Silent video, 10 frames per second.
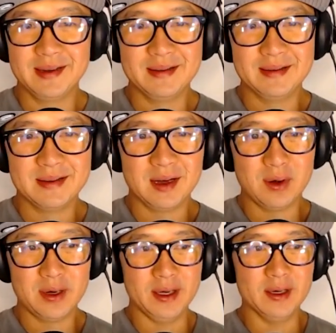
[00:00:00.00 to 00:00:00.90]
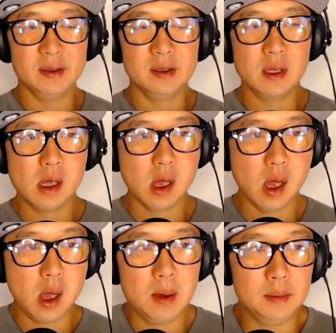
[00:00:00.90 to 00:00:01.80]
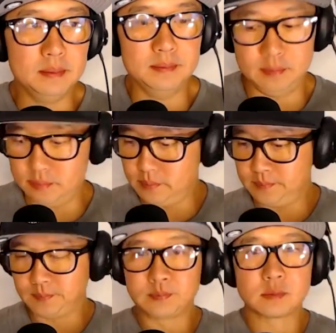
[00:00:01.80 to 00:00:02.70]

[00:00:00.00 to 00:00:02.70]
I'm great. How are you? Great. How are you?